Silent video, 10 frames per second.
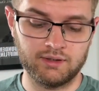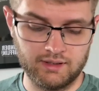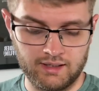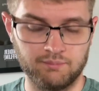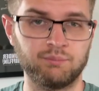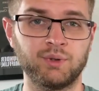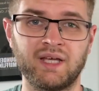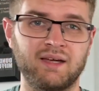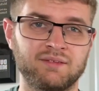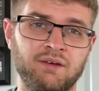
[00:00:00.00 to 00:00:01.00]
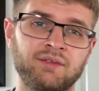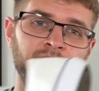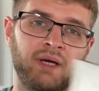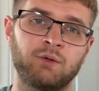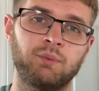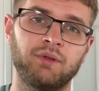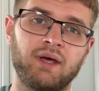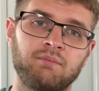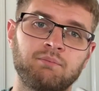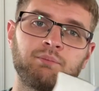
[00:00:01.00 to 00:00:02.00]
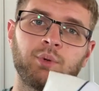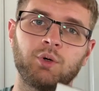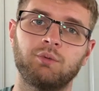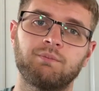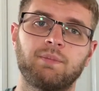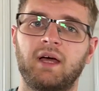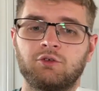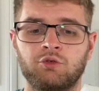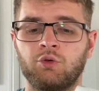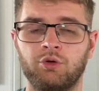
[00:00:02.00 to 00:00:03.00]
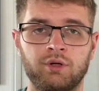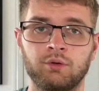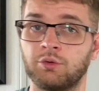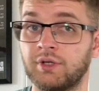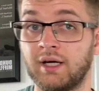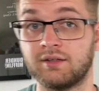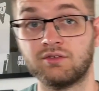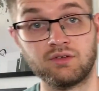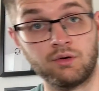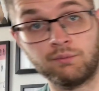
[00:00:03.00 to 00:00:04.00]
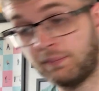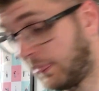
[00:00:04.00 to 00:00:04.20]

But yeah, definitely paid up on them, but I just thought they would look nice, so